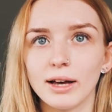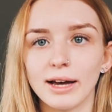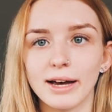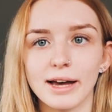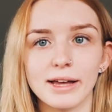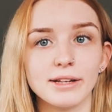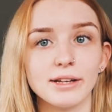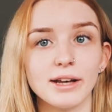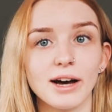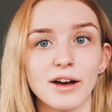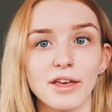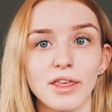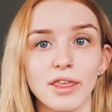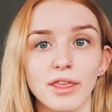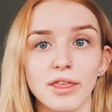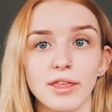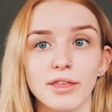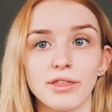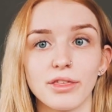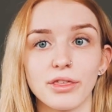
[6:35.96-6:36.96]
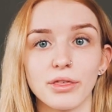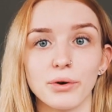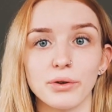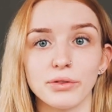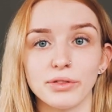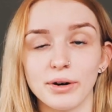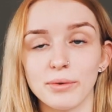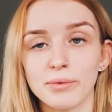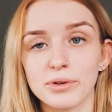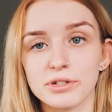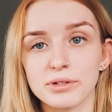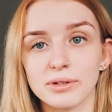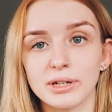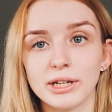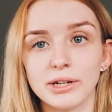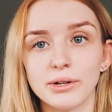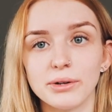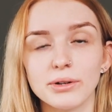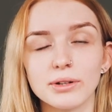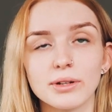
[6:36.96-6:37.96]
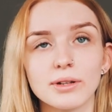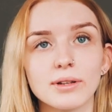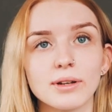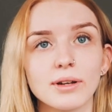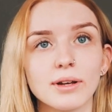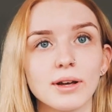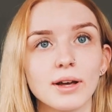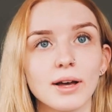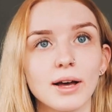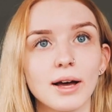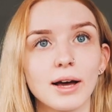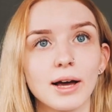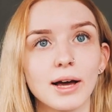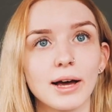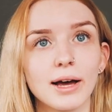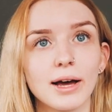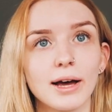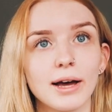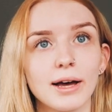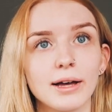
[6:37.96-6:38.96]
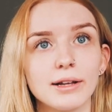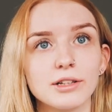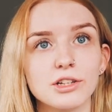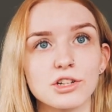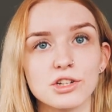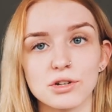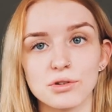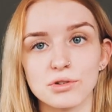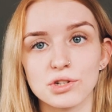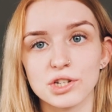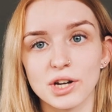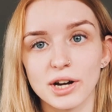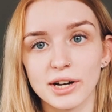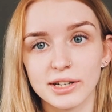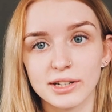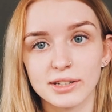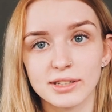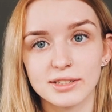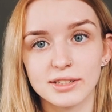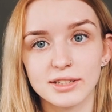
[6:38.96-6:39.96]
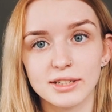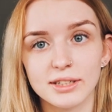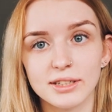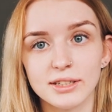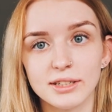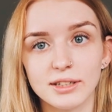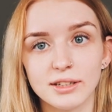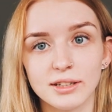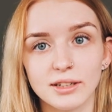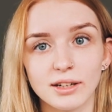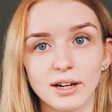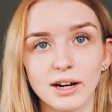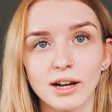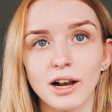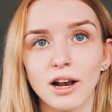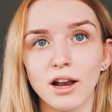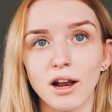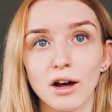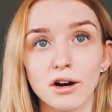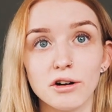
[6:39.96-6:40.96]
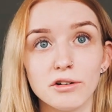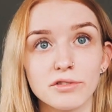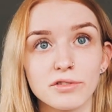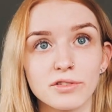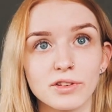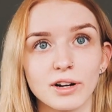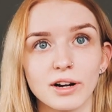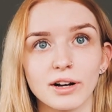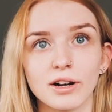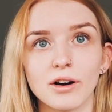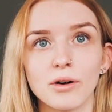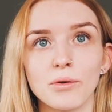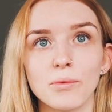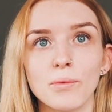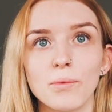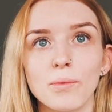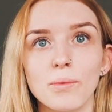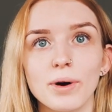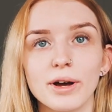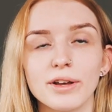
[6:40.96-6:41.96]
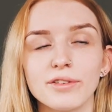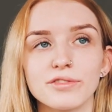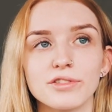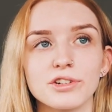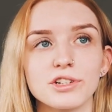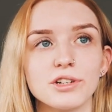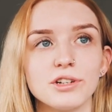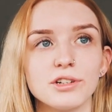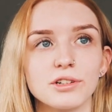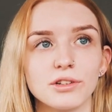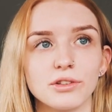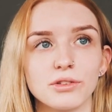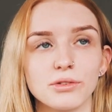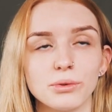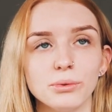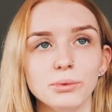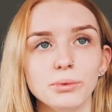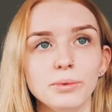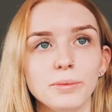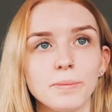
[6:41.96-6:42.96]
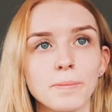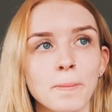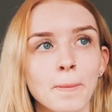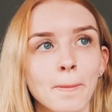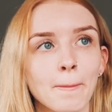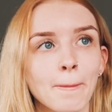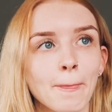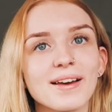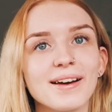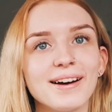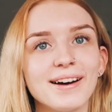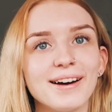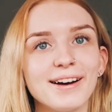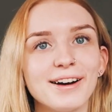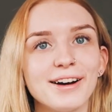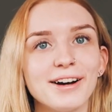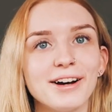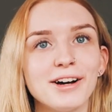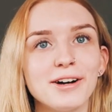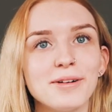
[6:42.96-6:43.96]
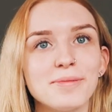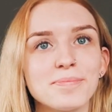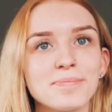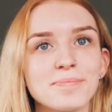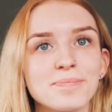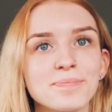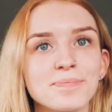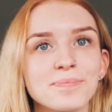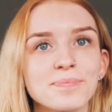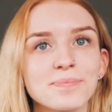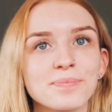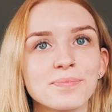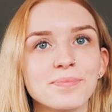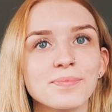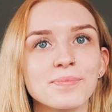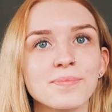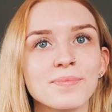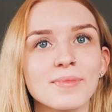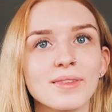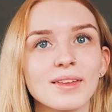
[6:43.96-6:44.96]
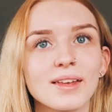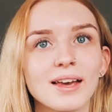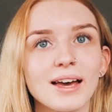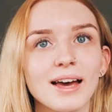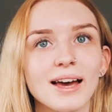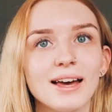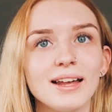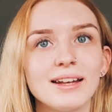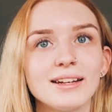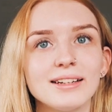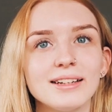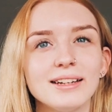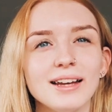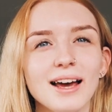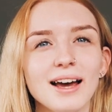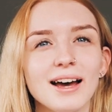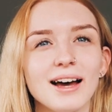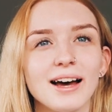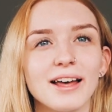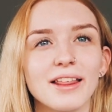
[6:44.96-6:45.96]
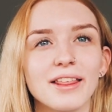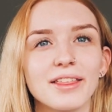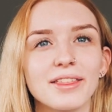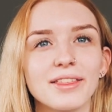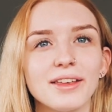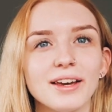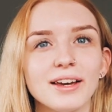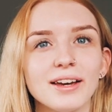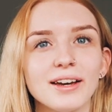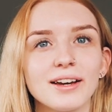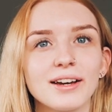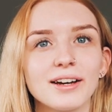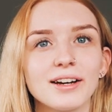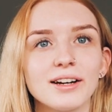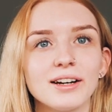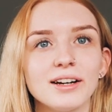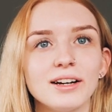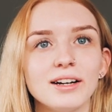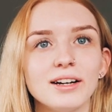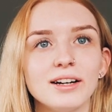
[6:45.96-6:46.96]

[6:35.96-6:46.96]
And I thought that was really good. And The Society I loved and I can't wait for season 2. And yeah, I think